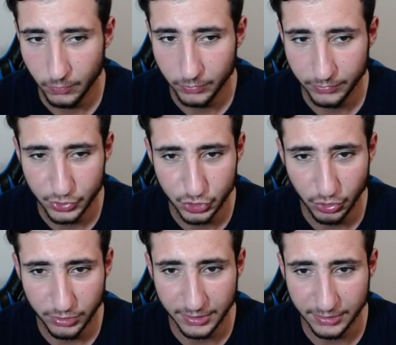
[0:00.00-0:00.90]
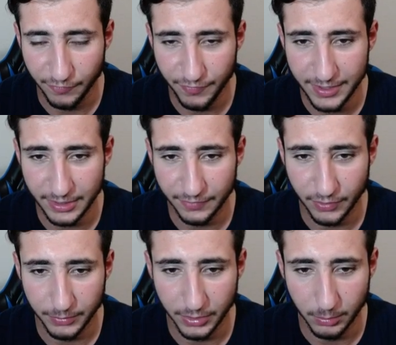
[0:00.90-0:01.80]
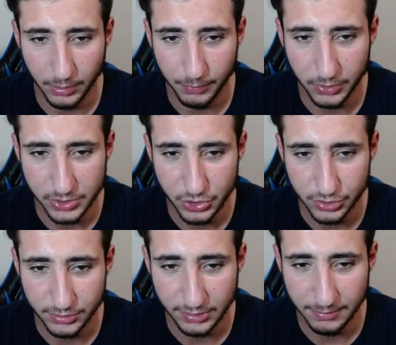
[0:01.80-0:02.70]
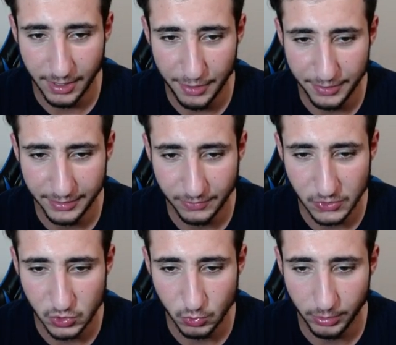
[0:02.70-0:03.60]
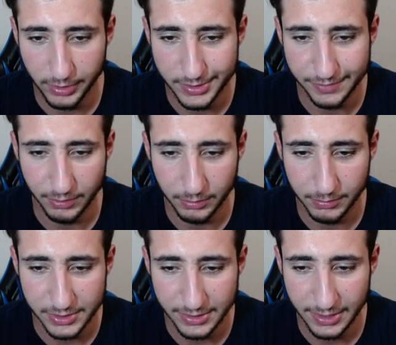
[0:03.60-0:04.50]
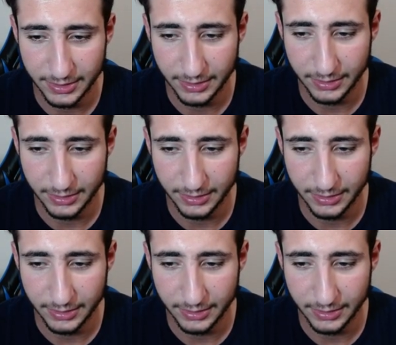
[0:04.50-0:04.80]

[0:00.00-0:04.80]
Shocking defending from the opposition team, man. I think that was Suarez, if I'm not mistaken.